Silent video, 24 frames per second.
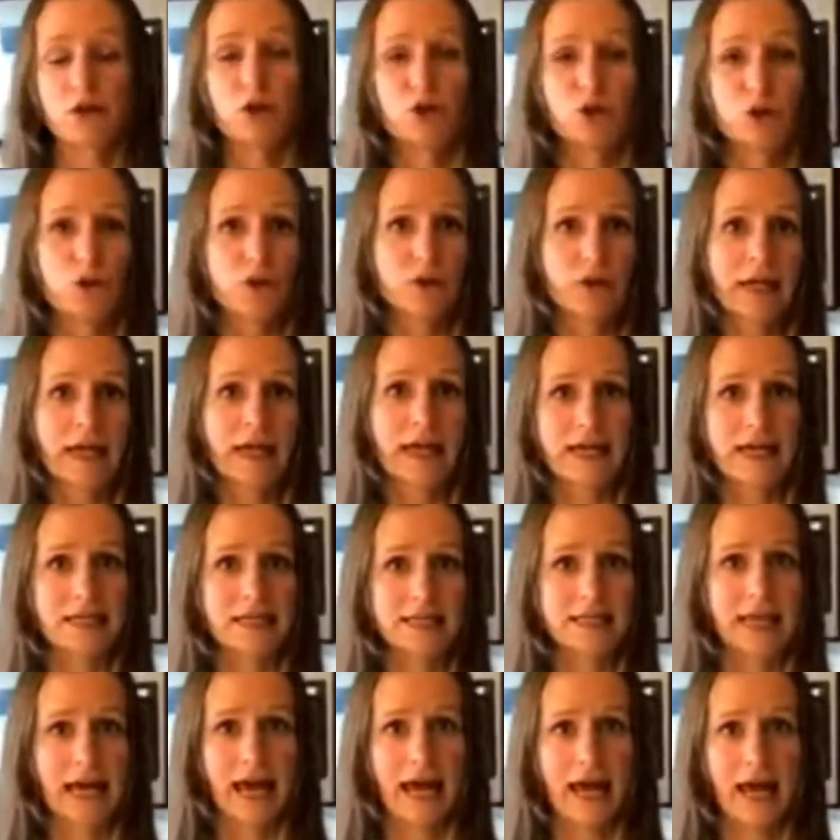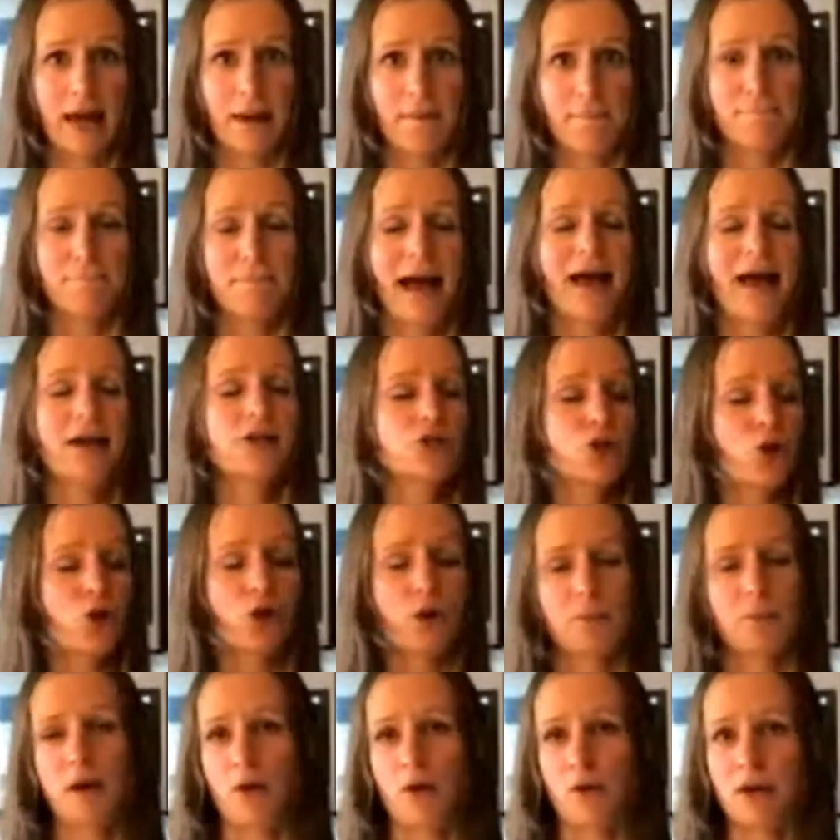Gluten is a magical
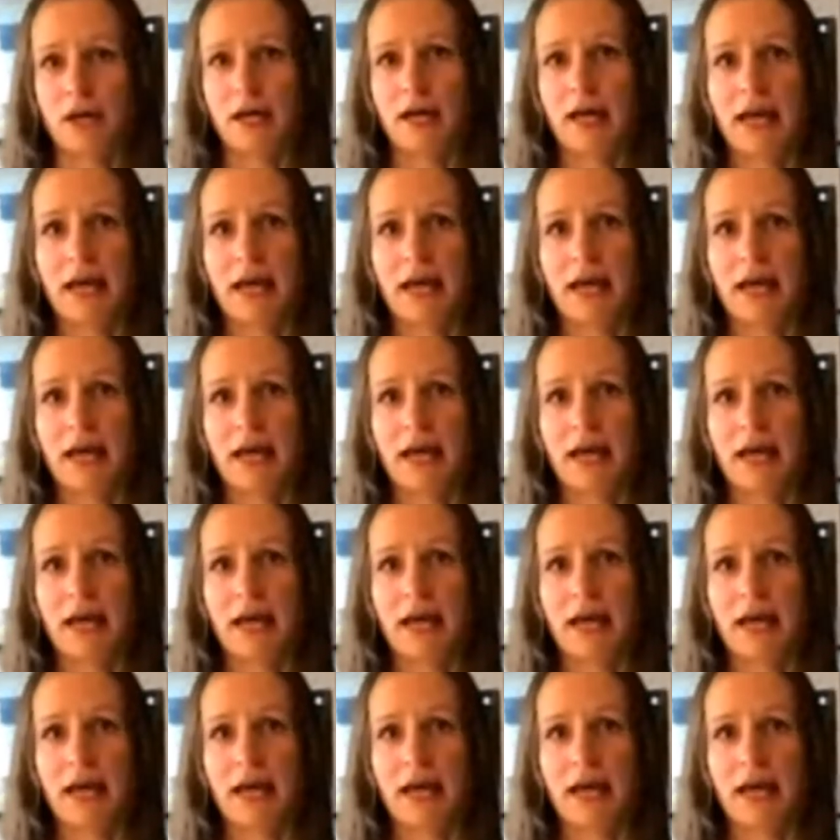component.